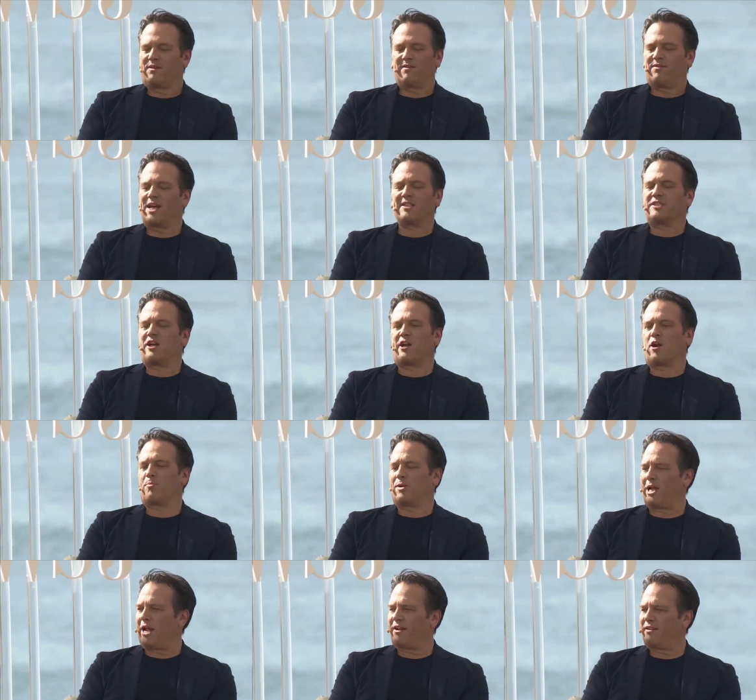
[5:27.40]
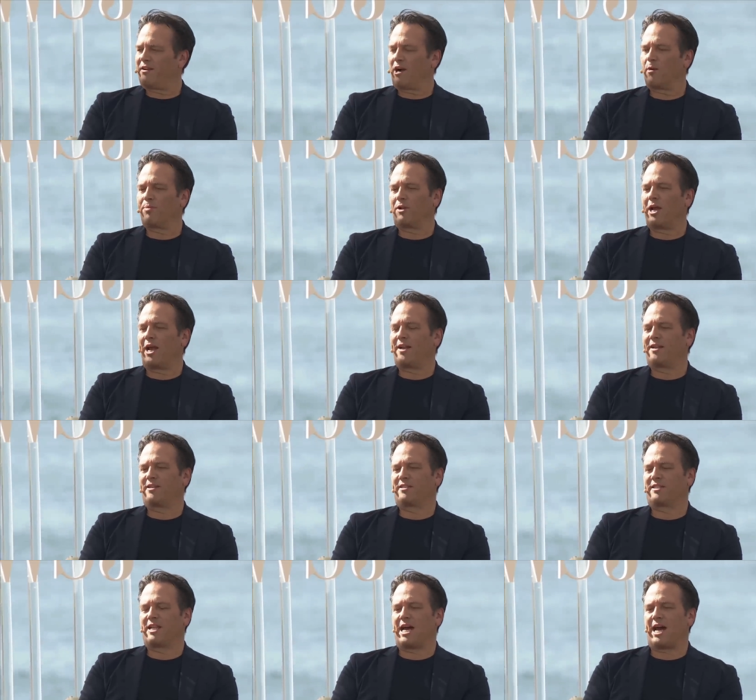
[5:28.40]
That's not our plan. Our plan
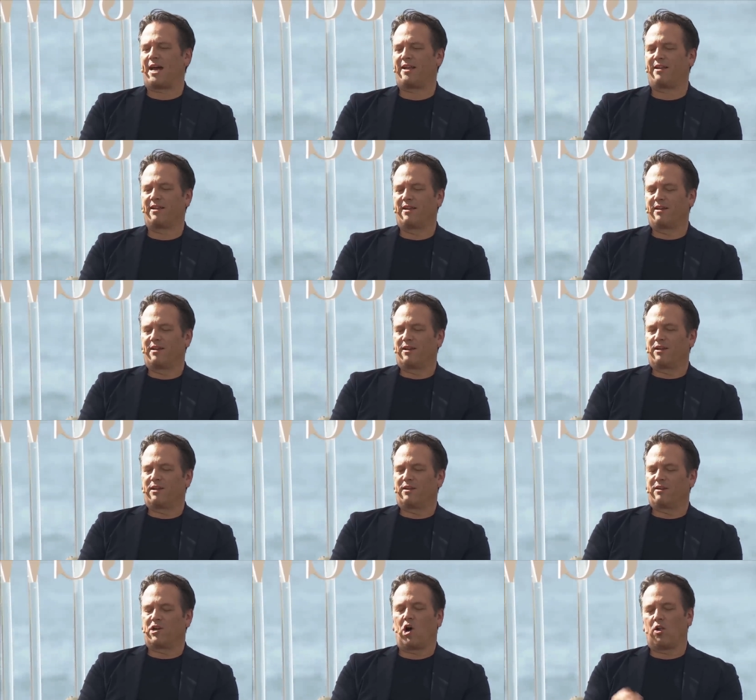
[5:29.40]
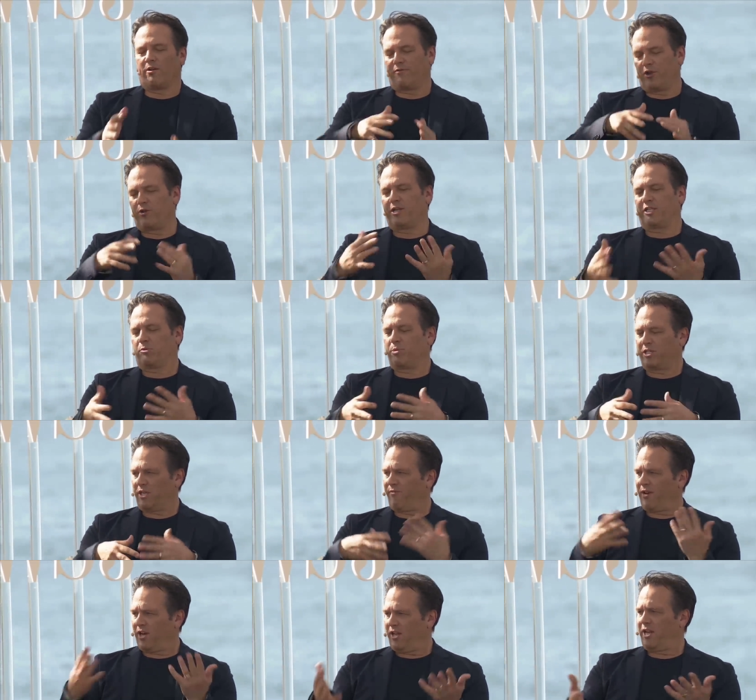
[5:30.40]
is that Call of Duty
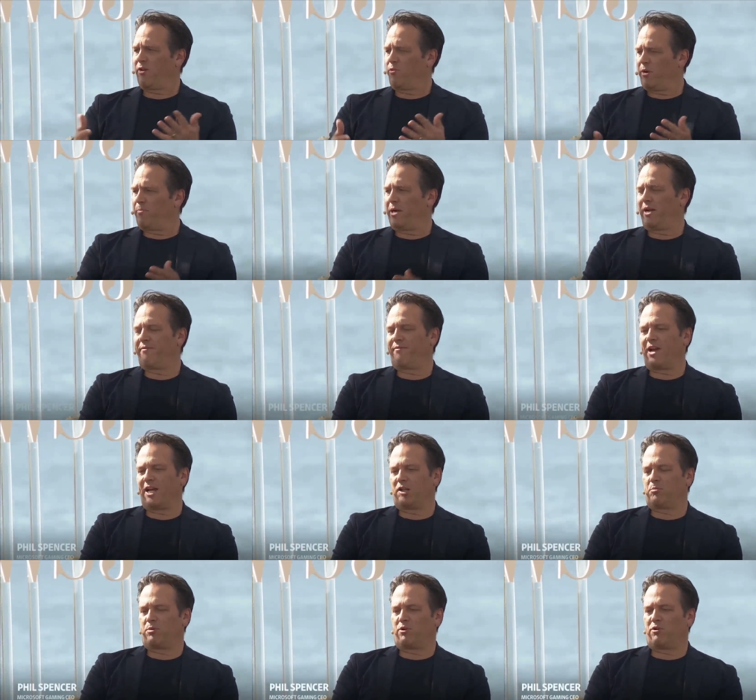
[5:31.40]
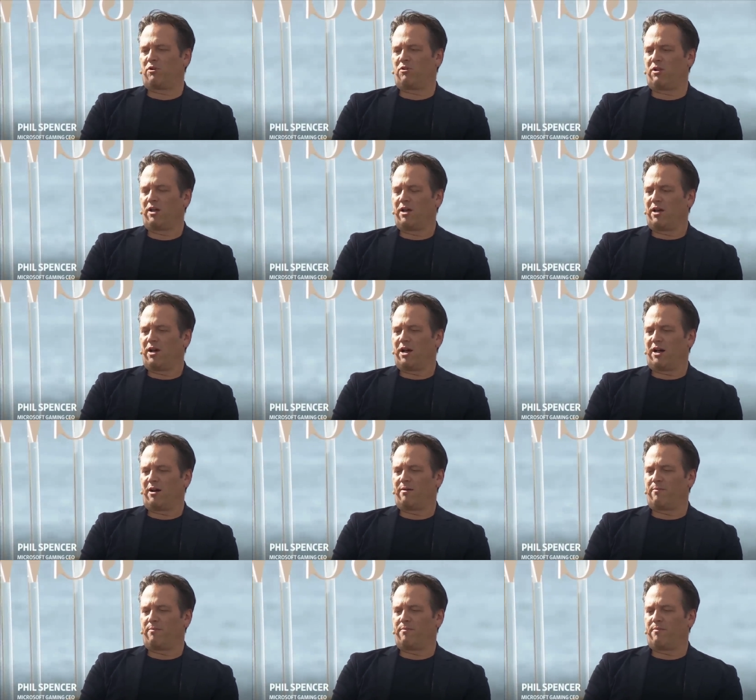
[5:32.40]
specifically would be available
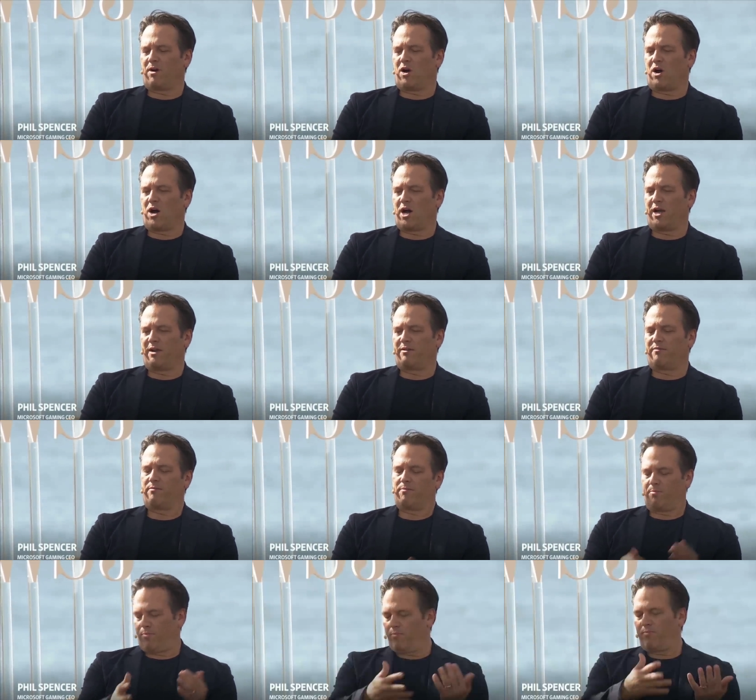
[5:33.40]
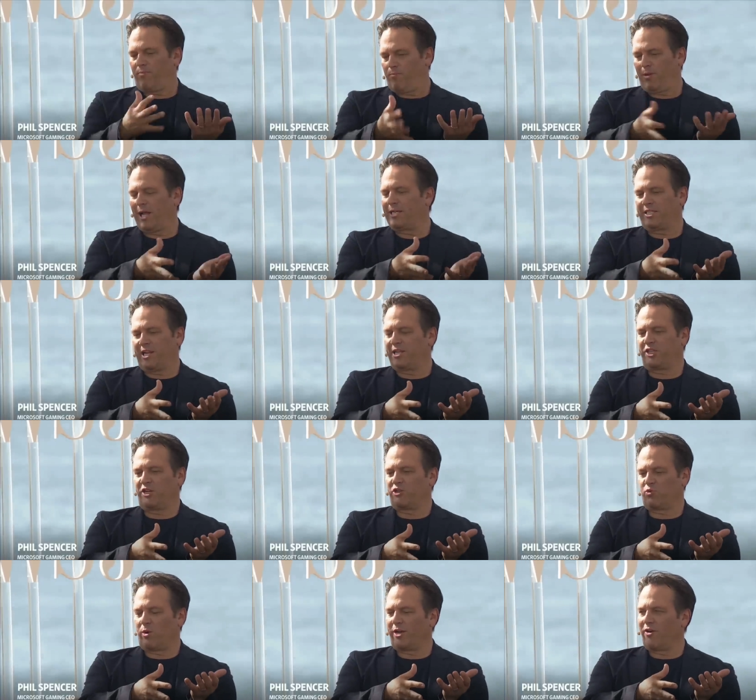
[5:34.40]
um, on PlayStation
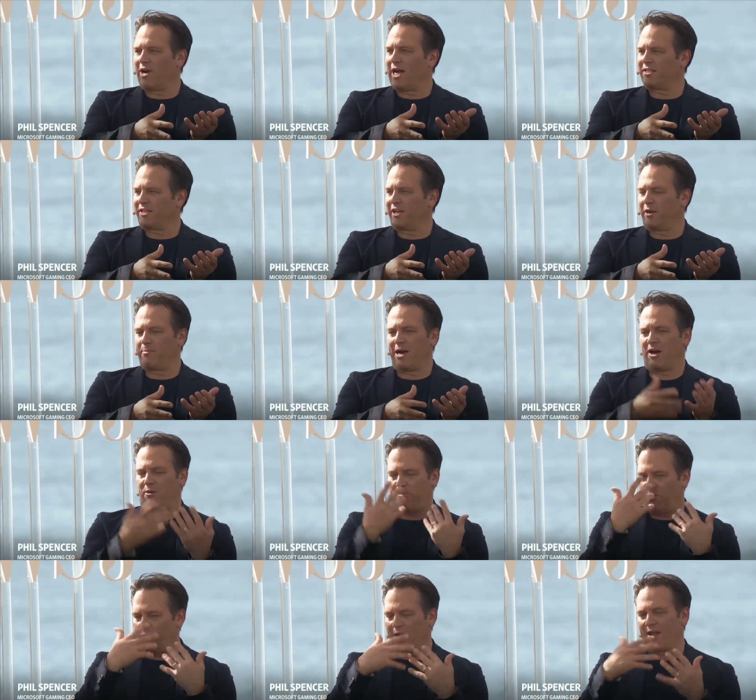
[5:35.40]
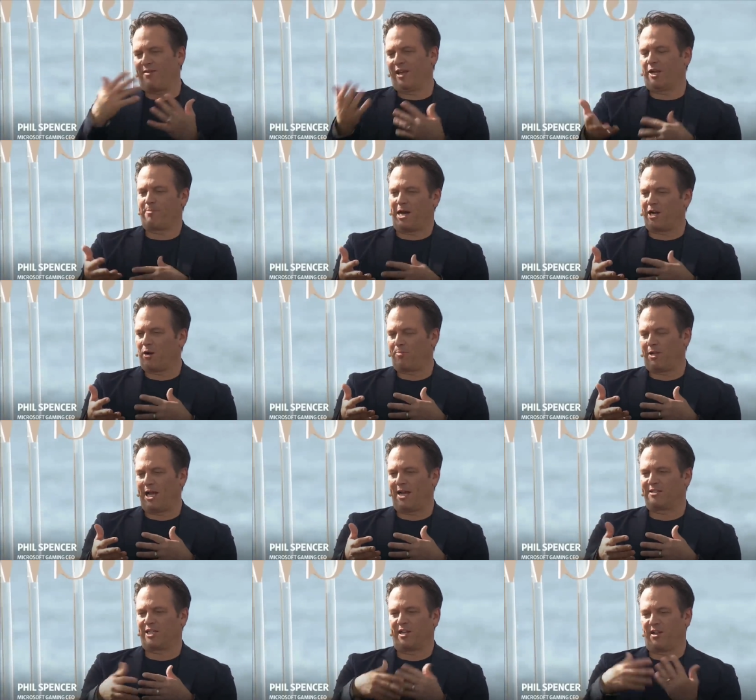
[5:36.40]
is what you're asking about, but when I think about our
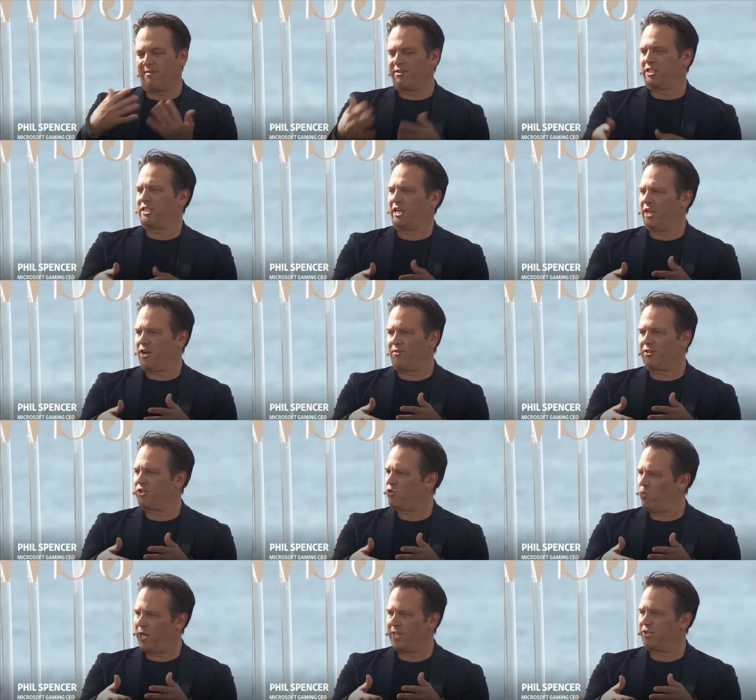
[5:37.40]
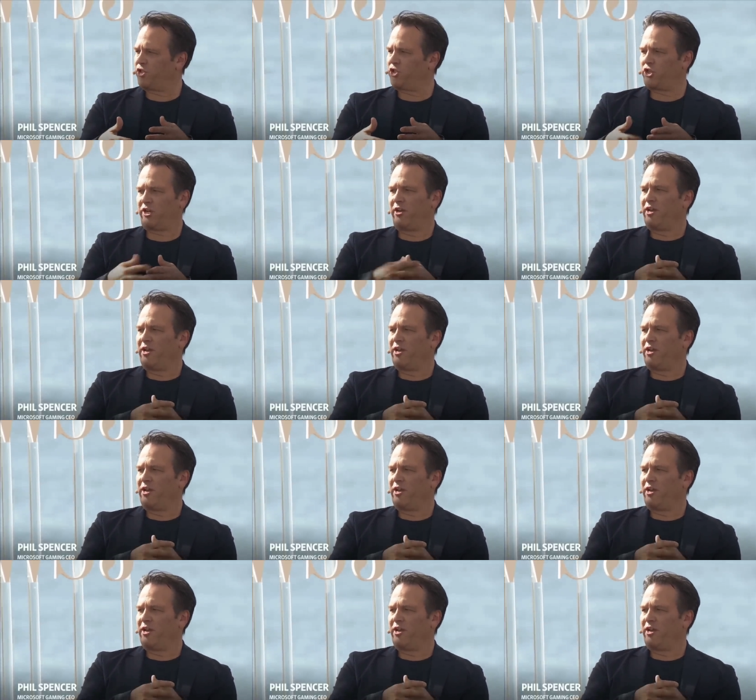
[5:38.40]
plans, I'd love to see it on the Switch.